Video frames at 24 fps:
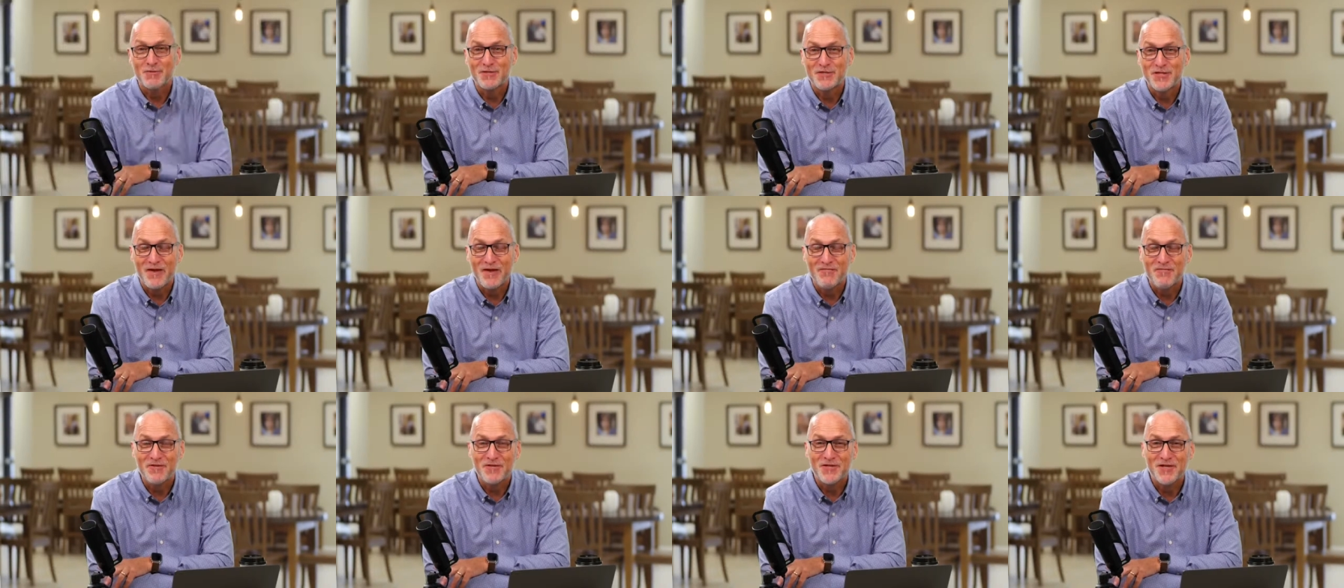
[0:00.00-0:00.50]

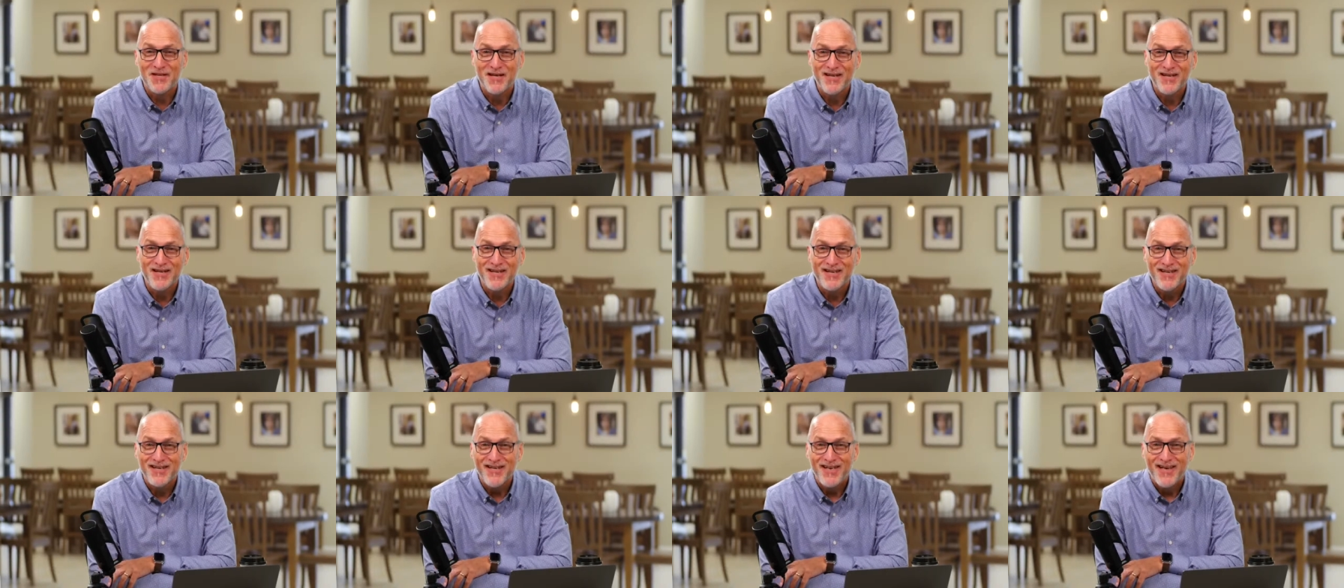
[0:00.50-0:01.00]

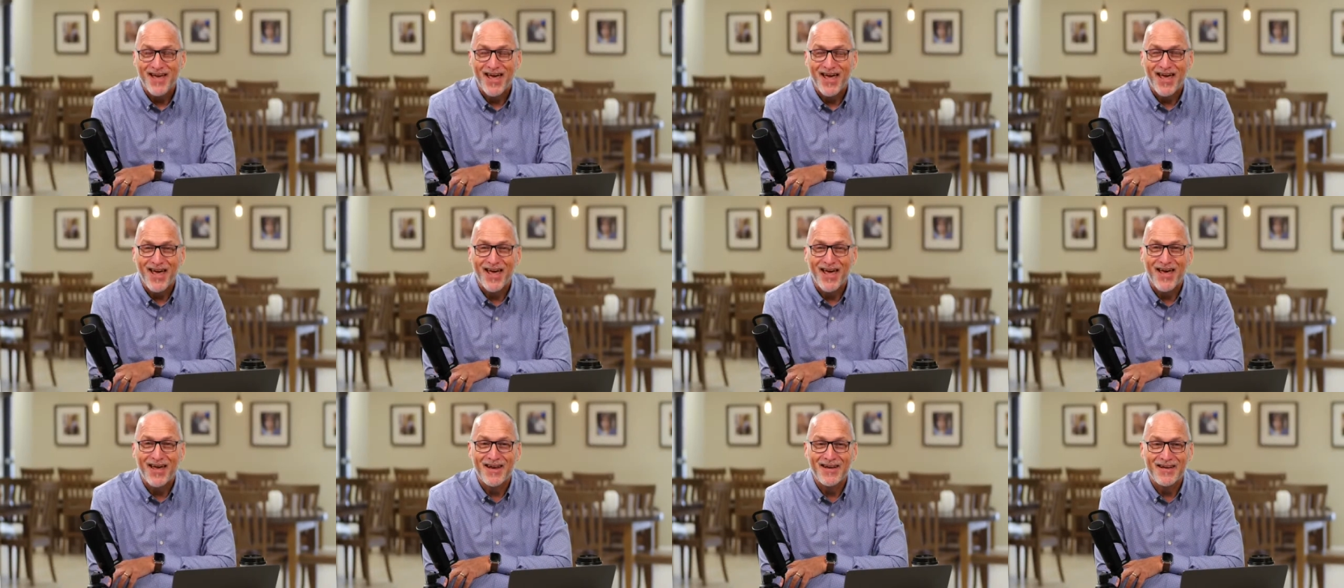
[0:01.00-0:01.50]
17,
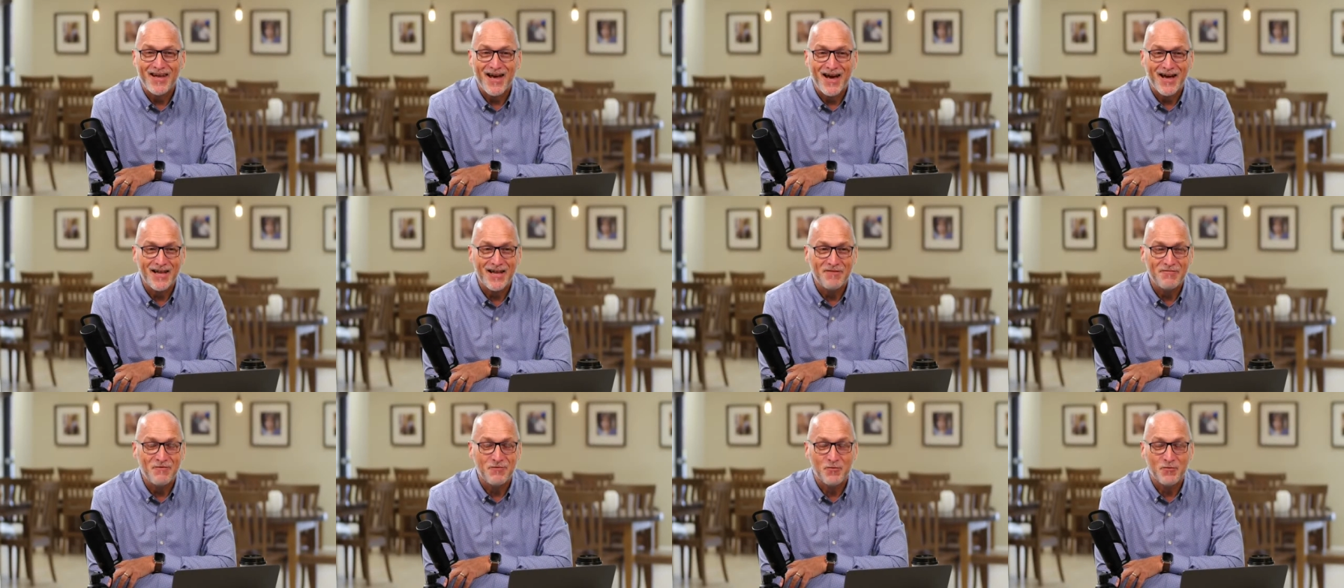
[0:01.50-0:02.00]
and not
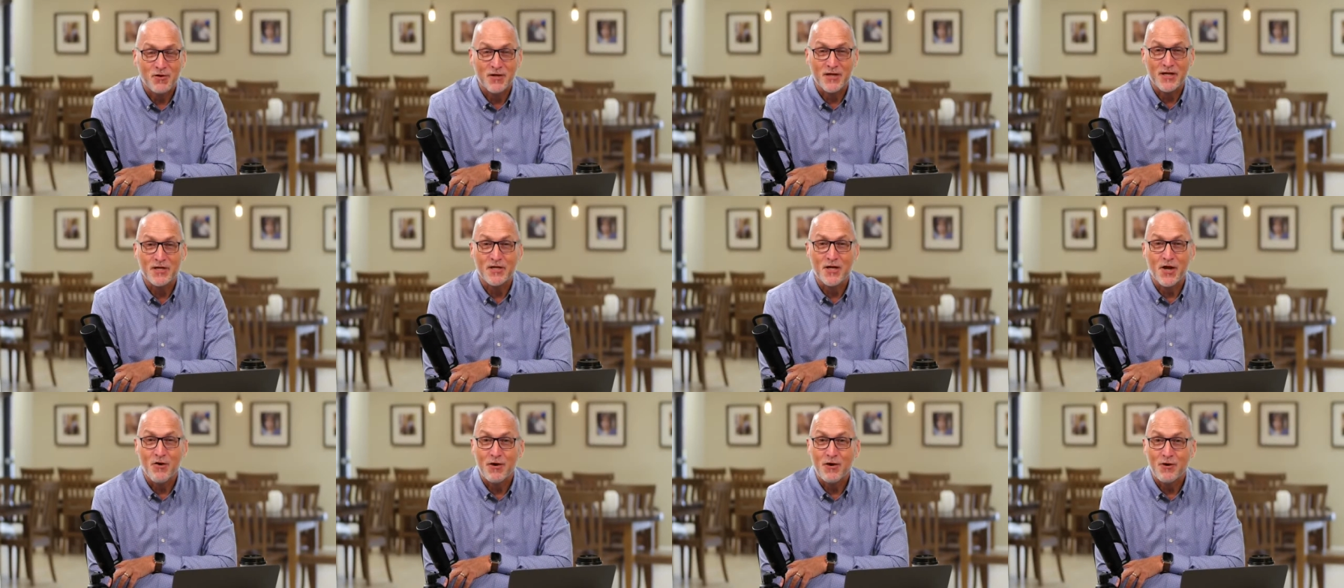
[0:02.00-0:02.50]
even really
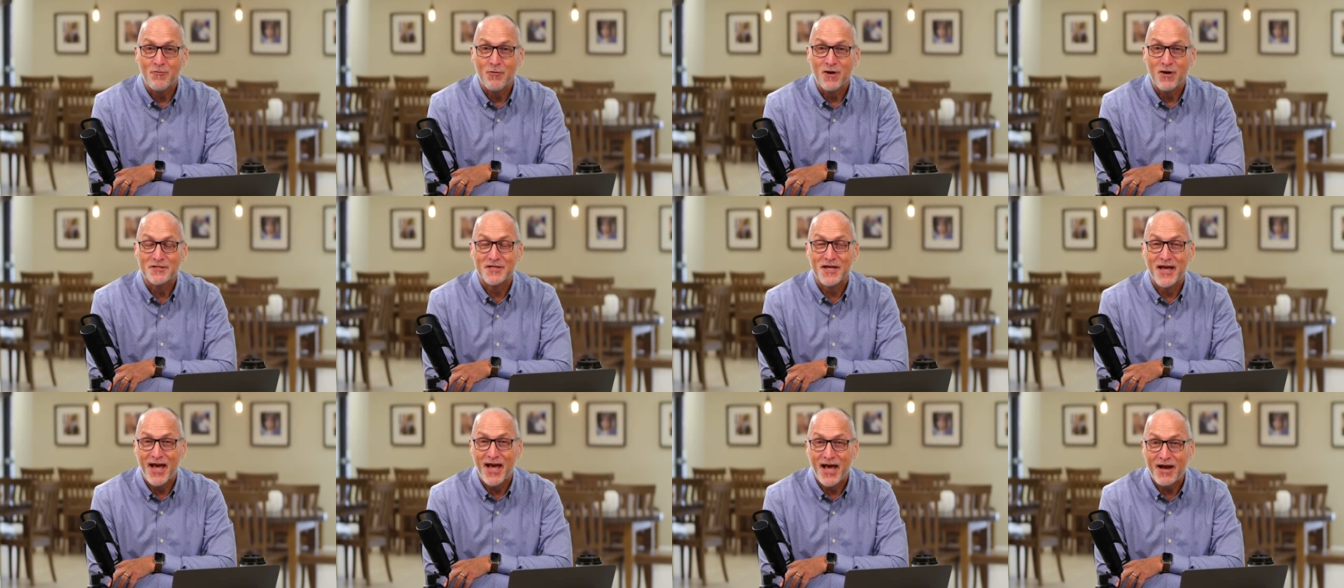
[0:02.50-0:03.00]
knowing
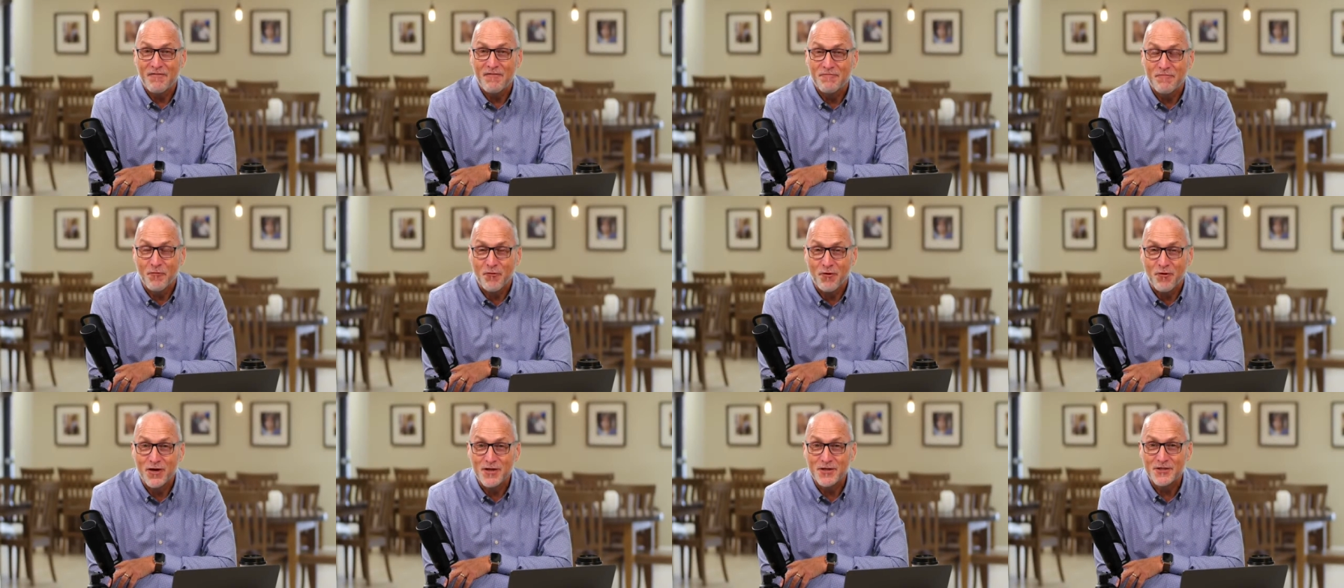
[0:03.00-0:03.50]
what's ahead
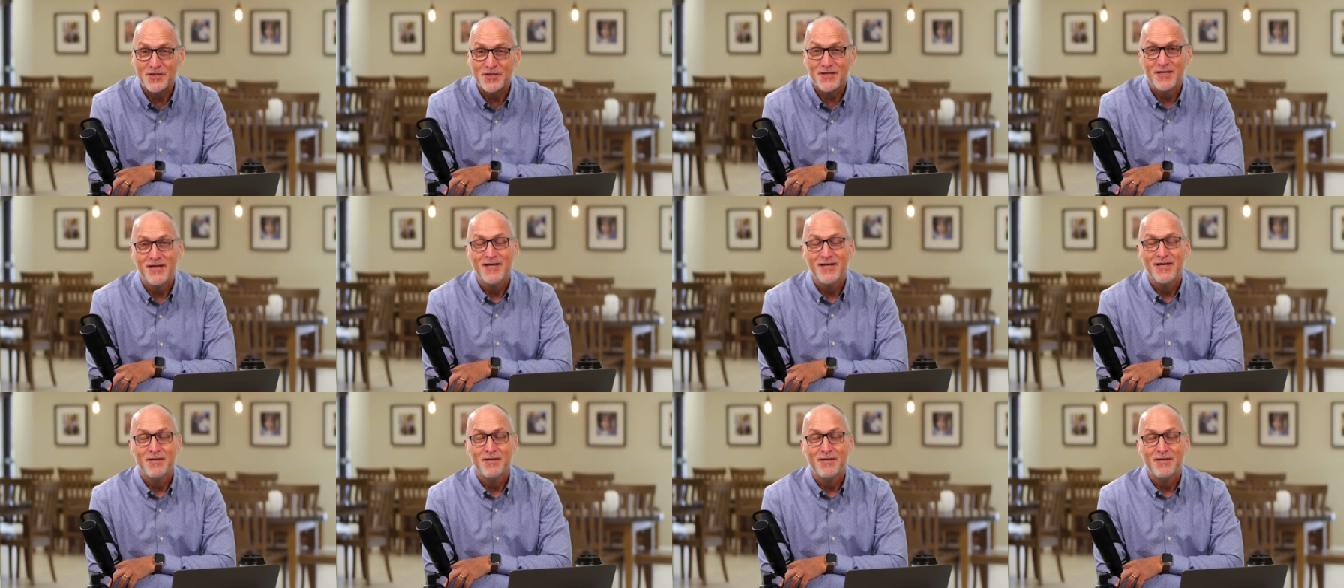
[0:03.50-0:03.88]
for us,